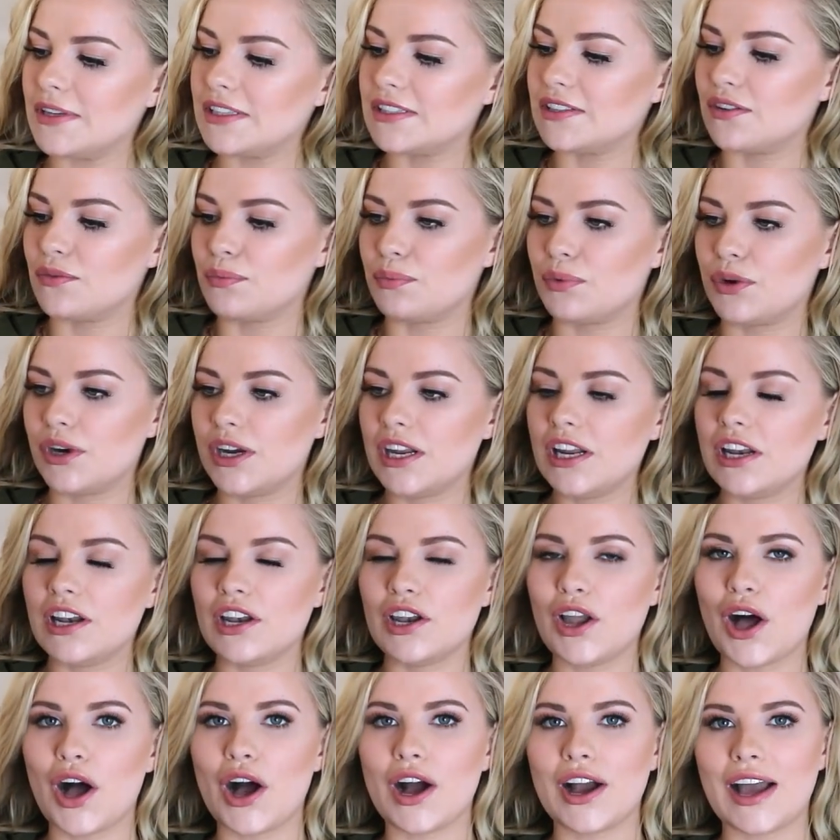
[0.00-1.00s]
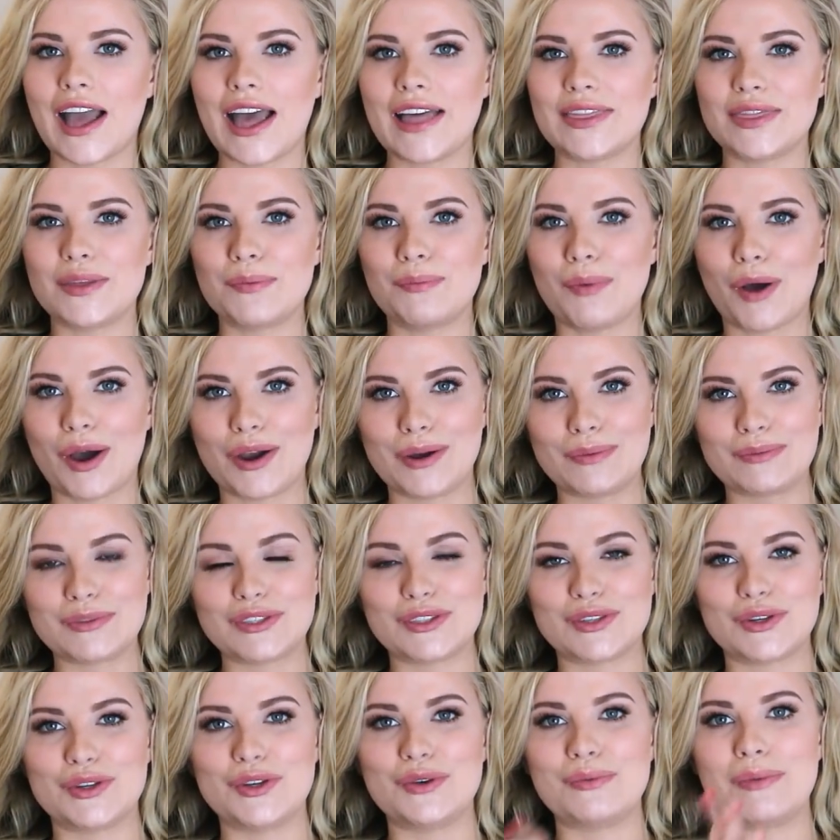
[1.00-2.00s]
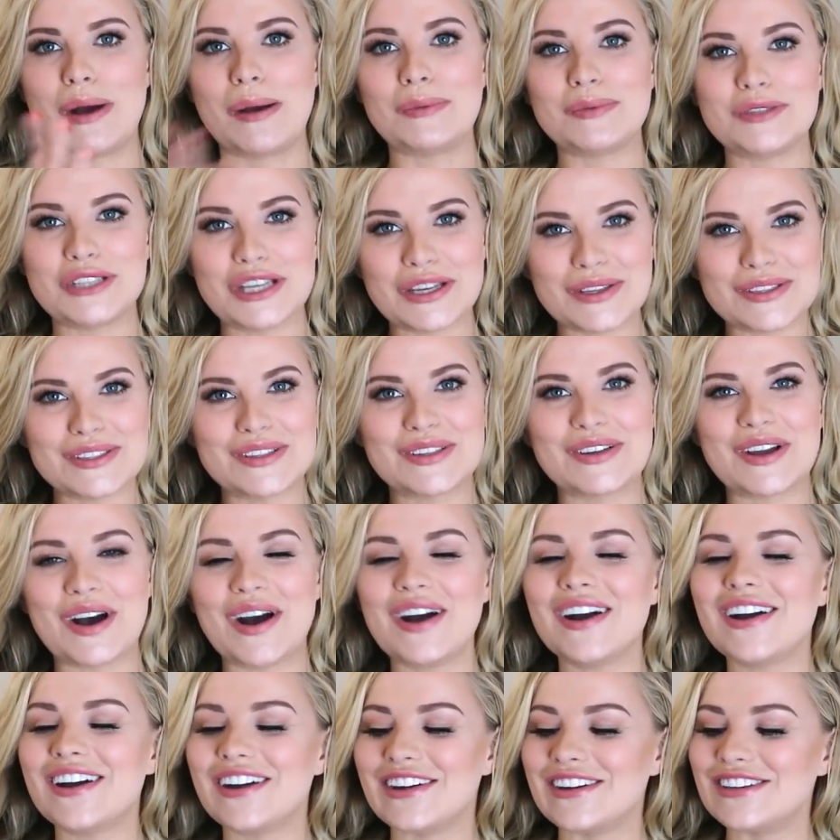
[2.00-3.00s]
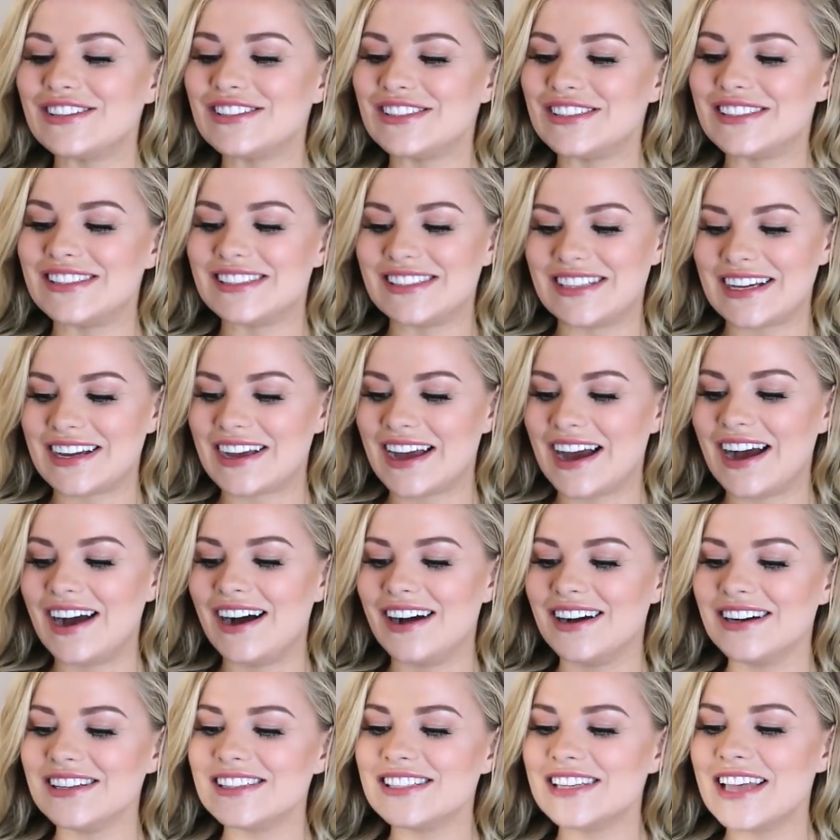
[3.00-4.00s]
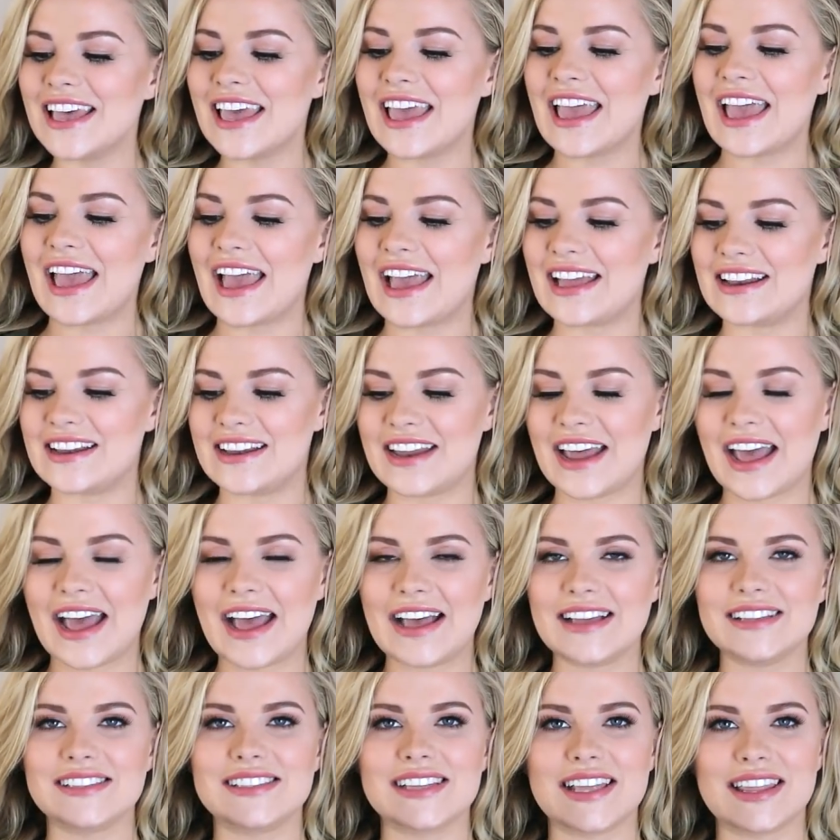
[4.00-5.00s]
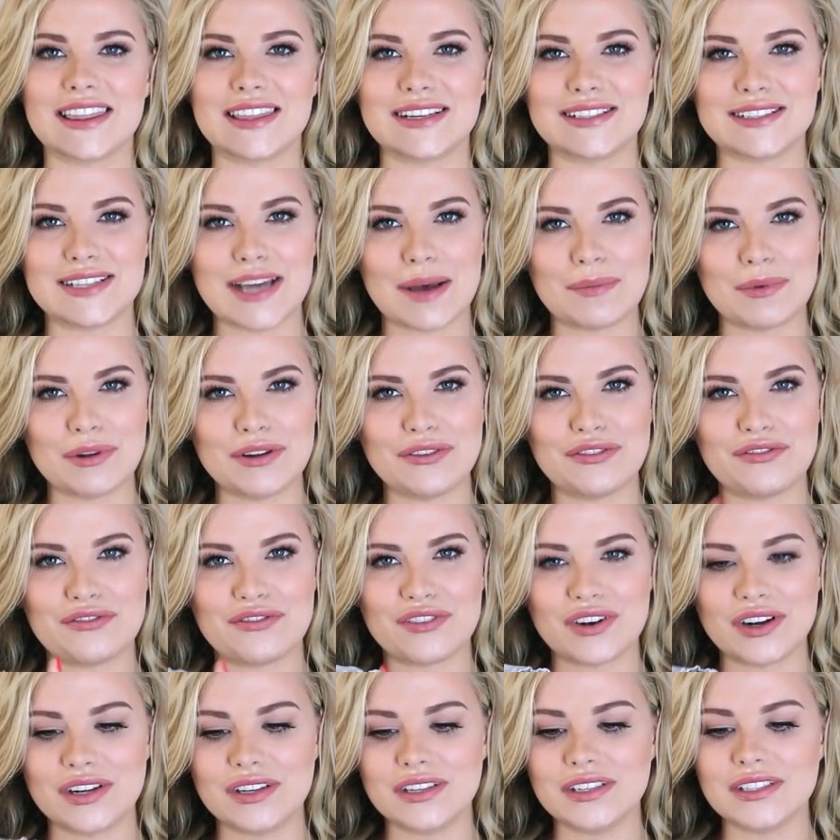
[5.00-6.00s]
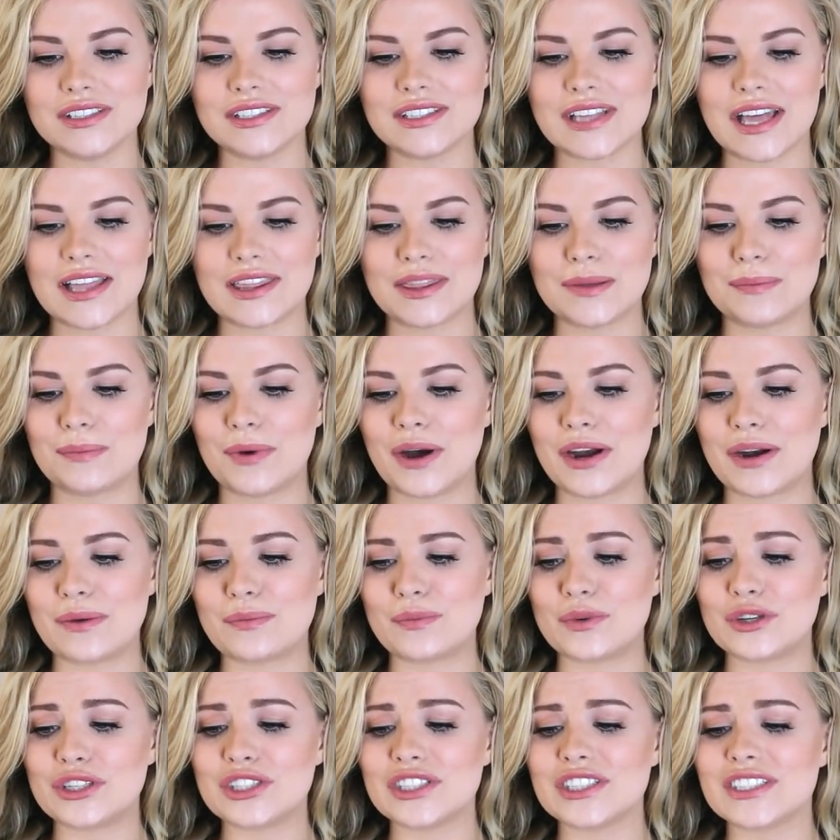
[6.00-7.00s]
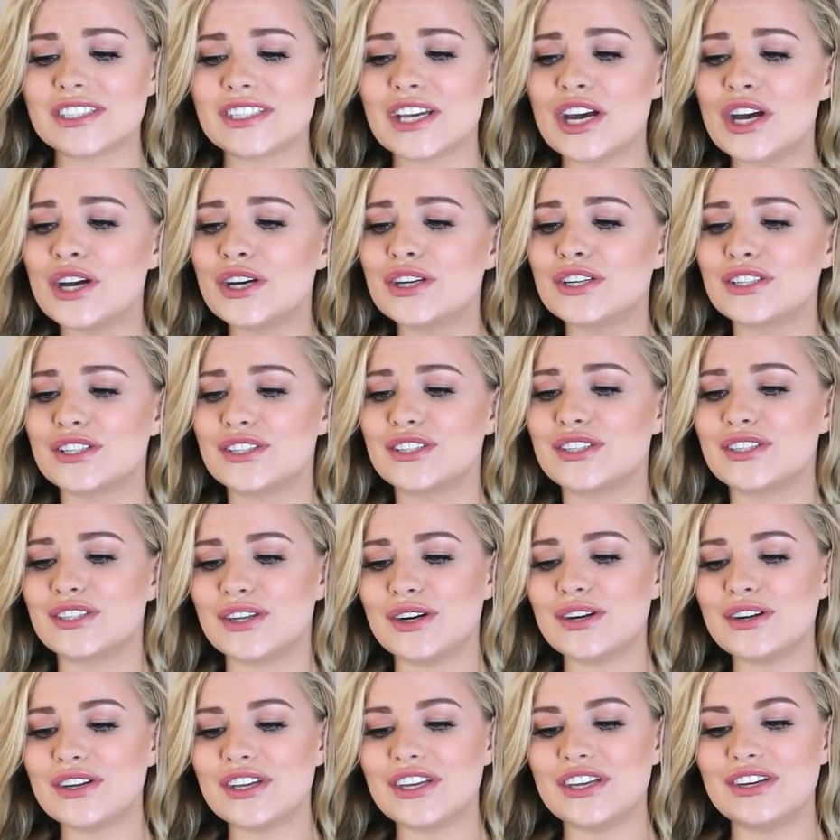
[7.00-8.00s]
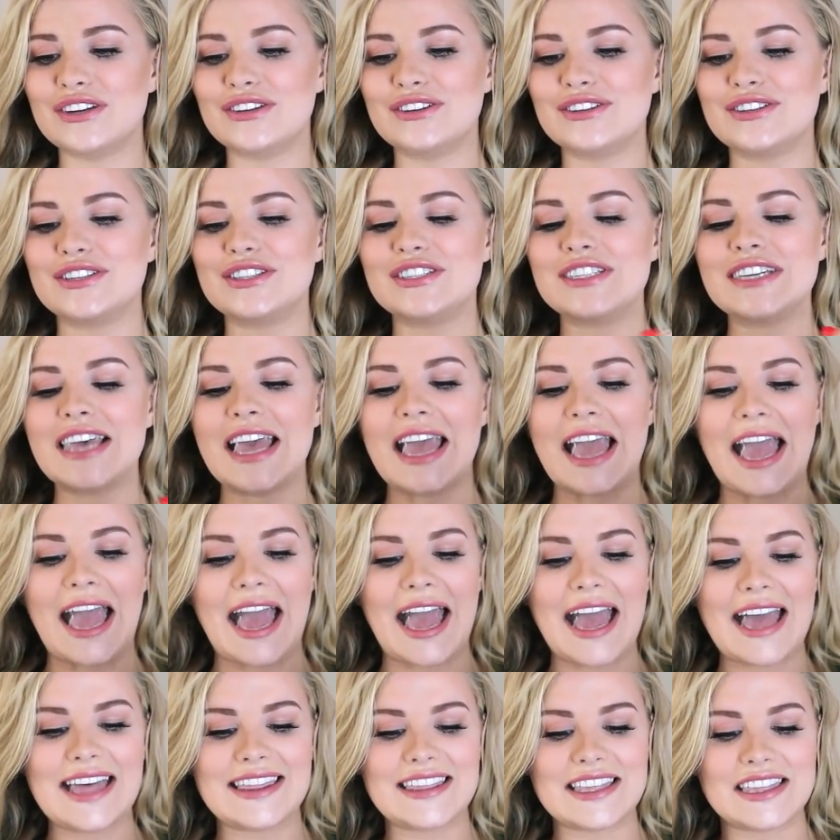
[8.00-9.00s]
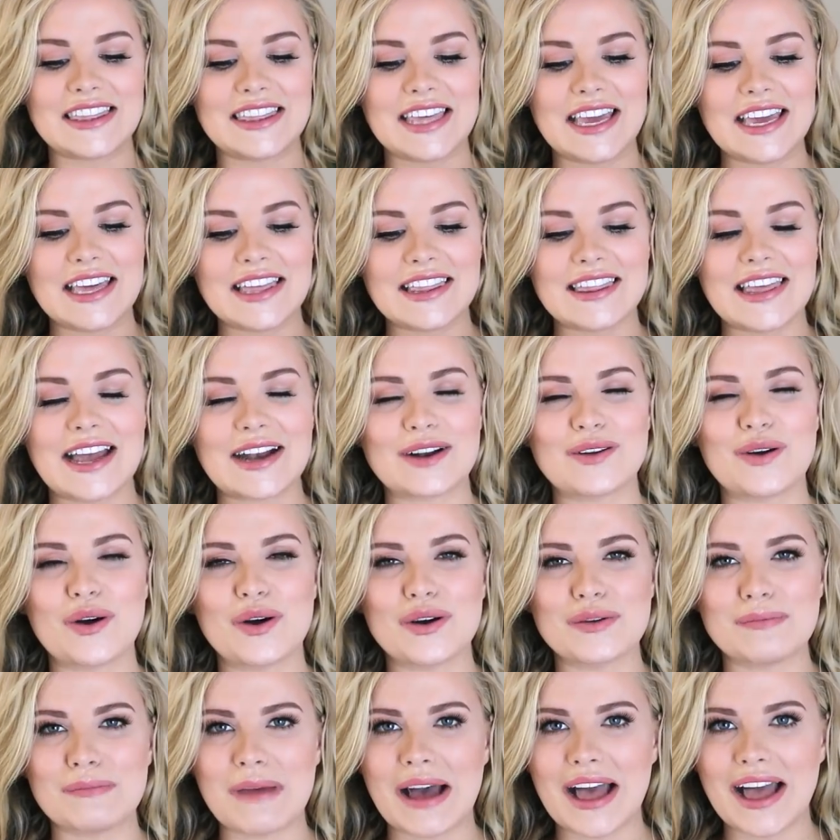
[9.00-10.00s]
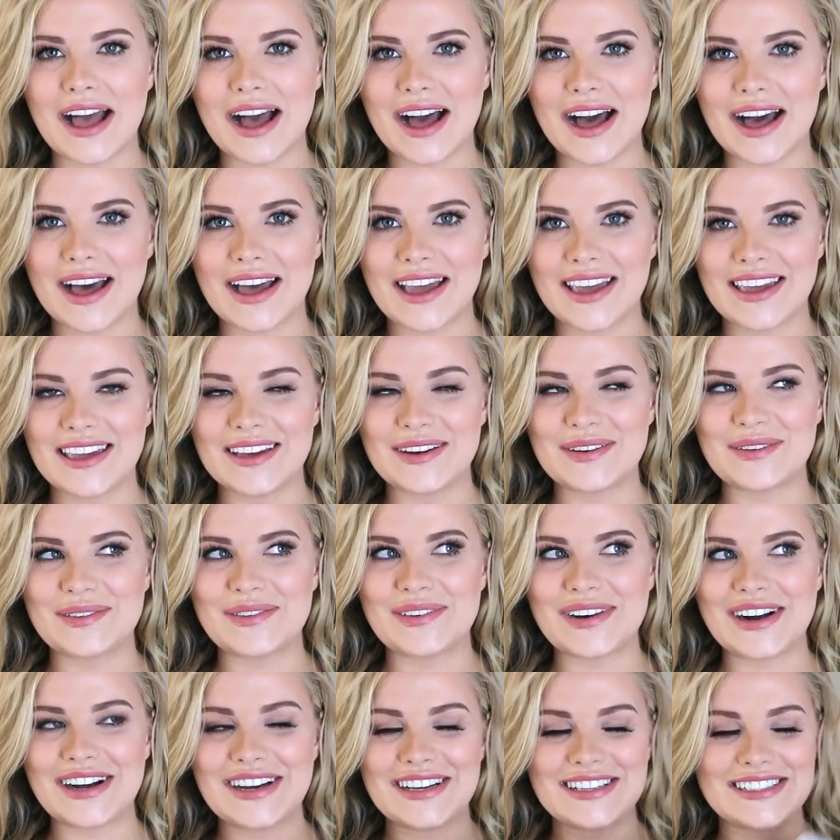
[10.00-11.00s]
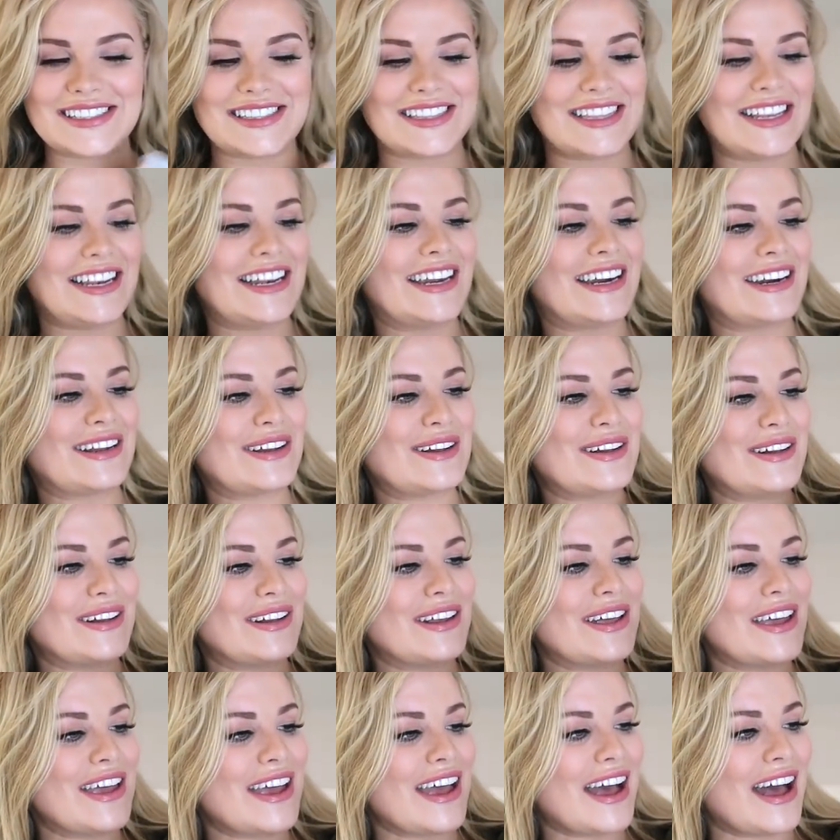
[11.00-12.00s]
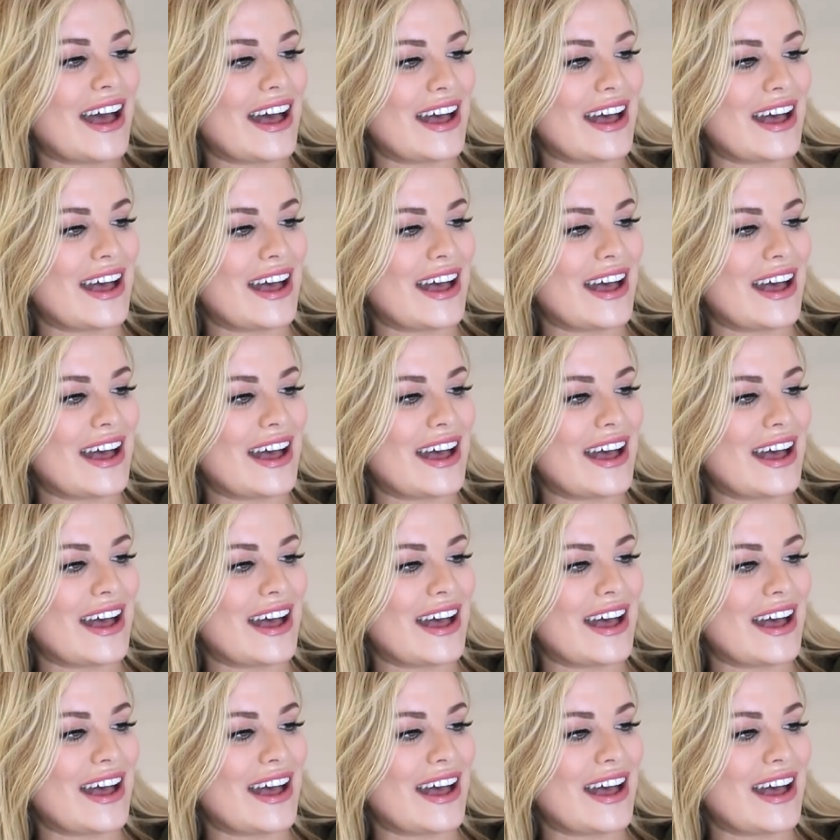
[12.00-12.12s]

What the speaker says: It's pretty long at the bottom, so your bum cheeks are not going to stick out, and it has the double frills at the bottom, which is so cute. And the thing that caught my eye was the little